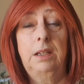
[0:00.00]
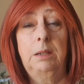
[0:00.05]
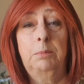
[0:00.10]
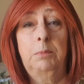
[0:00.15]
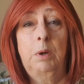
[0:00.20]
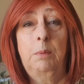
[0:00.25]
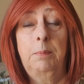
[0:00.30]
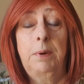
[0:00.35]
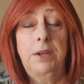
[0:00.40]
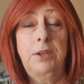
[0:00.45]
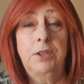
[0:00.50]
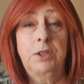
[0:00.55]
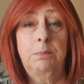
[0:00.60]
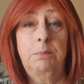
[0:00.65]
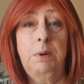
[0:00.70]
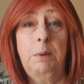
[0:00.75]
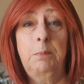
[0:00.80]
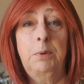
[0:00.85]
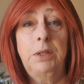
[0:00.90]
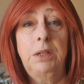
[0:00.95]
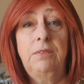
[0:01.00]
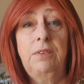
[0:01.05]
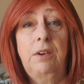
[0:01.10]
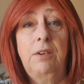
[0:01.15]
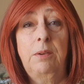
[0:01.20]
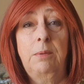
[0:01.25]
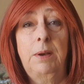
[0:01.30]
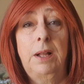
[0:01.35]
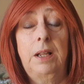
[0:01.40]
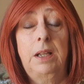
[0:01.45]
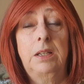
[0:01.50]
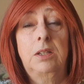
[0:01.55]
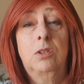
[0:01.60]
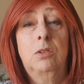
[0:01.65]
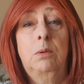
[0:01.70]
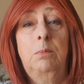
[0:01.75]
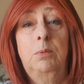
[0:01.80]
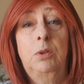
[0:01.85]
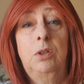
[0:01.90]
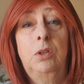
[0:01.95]
and I'm not managing my money very well, and
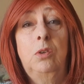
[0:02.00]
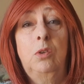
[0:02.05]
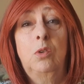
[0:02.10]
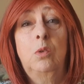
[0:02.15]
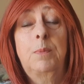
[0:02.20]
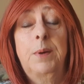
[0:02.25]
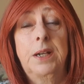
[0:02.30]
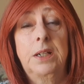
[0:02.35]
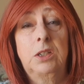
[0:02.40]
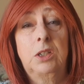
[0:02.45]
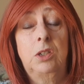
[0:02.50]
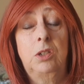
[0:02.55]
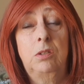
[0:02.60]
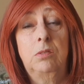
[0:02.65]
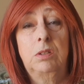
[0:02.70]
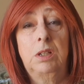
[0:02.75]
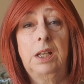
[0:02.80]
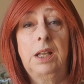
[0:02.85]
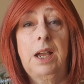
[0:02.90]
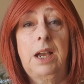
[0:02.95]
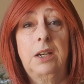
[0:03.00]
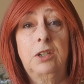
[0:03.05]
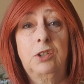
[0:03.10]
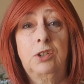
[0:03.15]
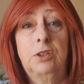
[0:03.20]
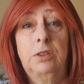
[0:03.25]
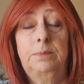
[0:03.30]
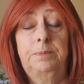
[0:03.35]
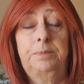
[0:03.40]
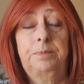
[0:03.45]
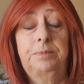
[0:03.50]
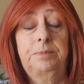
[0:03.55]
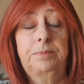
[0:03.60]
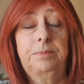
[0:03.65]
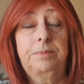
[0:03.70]
so I'm going to go back to using cash.